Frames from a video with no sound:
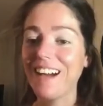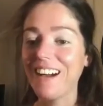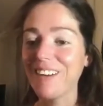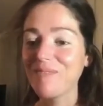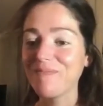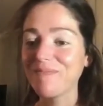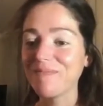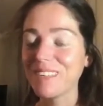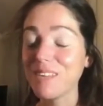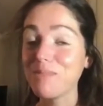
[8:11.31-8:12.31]
Um,
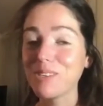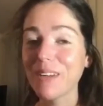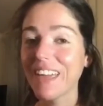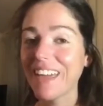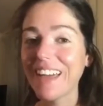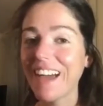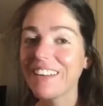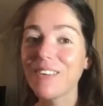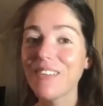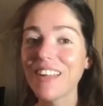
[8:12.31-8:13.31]
keep doing it. I
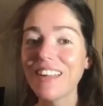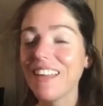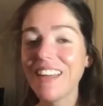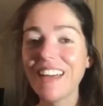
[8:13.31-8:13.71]
know that